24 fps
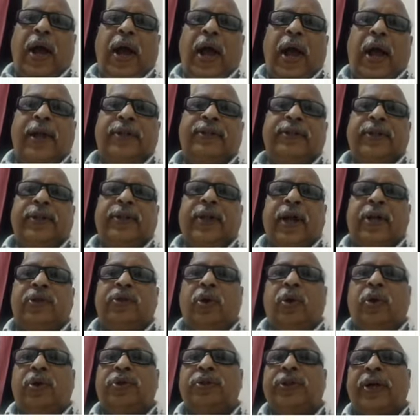as the
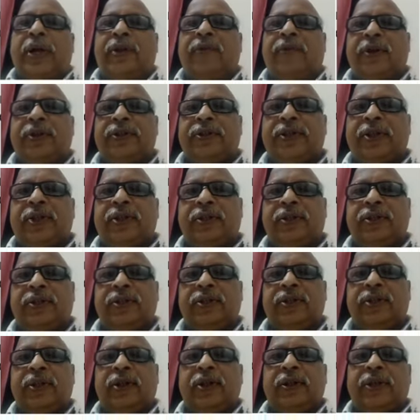technology advances,
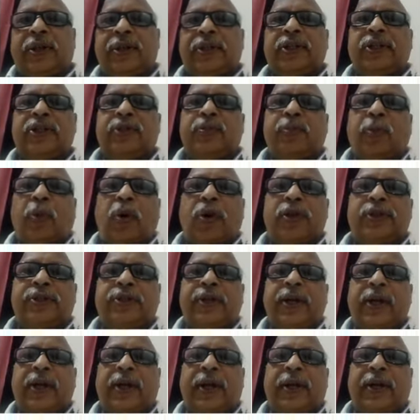that is a small
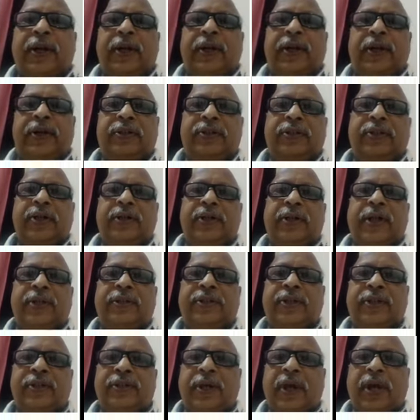scale integration, that is
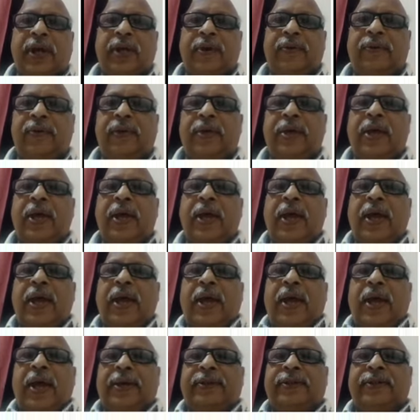SSI.
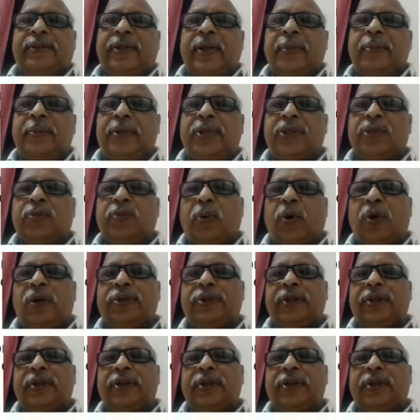SSI means small